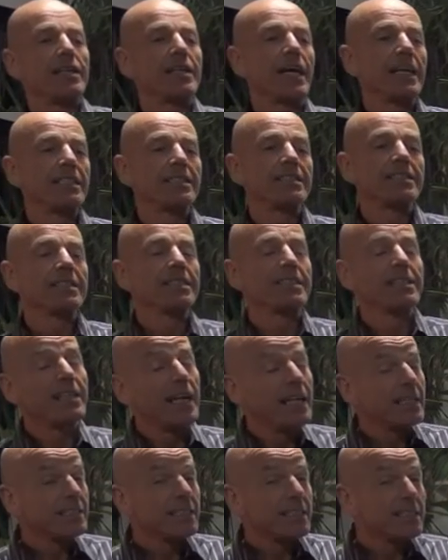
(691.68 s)
Nice
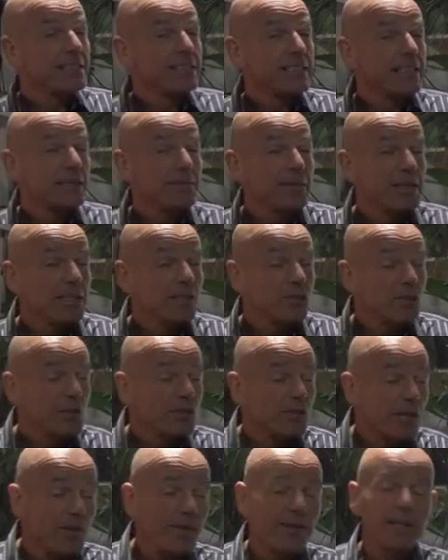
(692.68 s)
little 6-minute
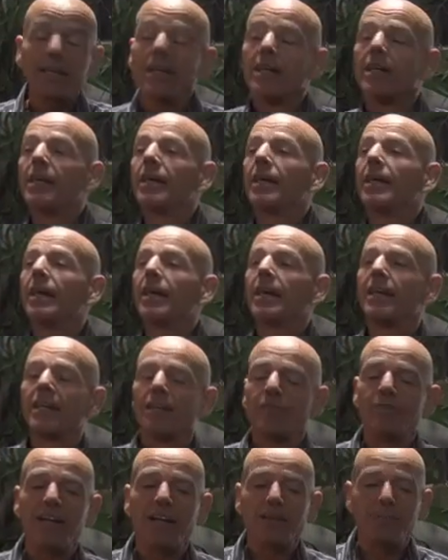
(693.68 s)
cold shower, and
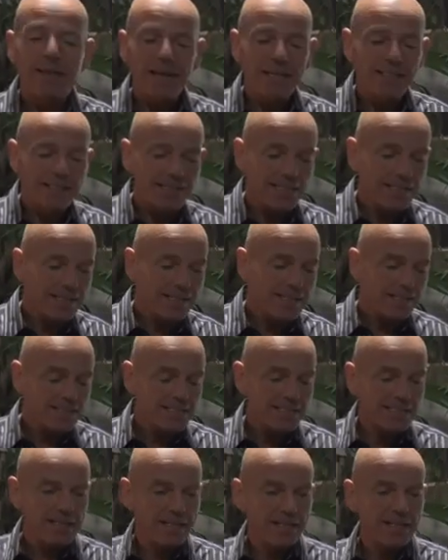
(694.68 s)
I feel amazing,
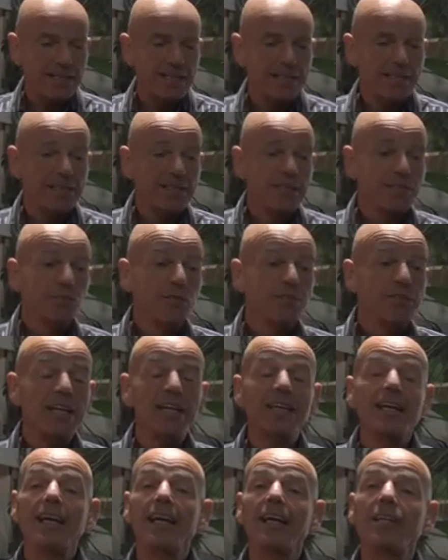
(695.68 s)
guys.
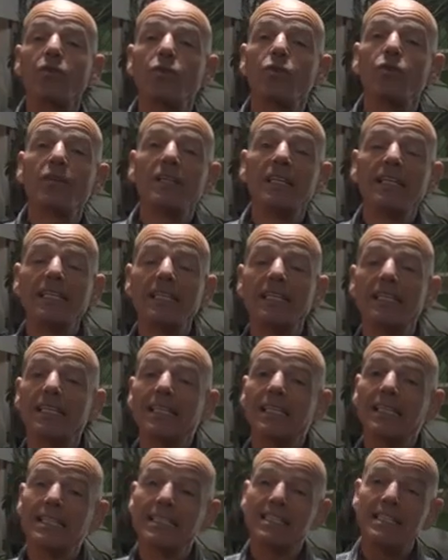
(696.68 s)
Today I had only
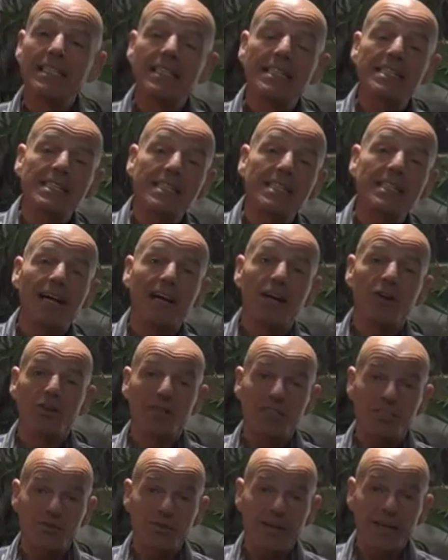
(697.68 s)
16
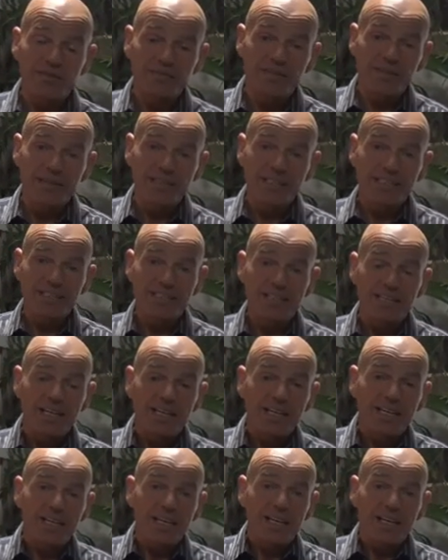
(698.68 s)
hours dry fast
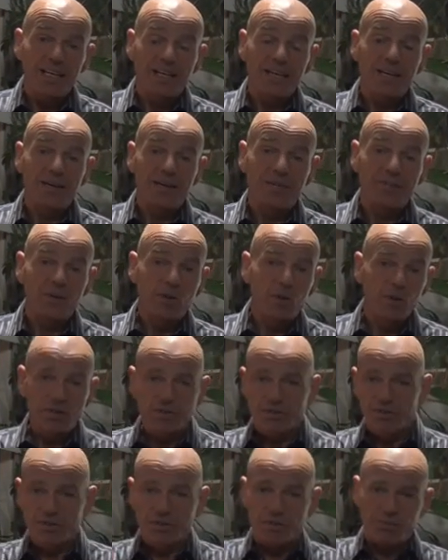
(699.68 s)

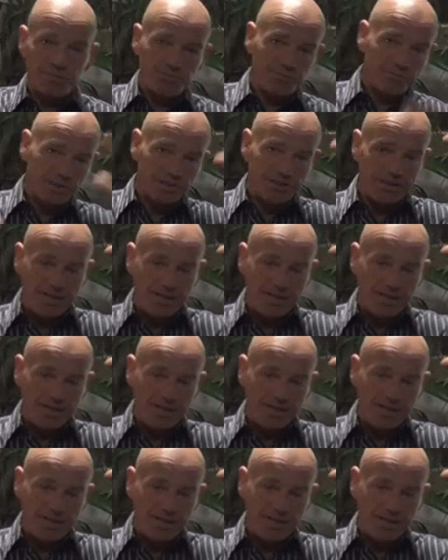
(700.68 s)
because of the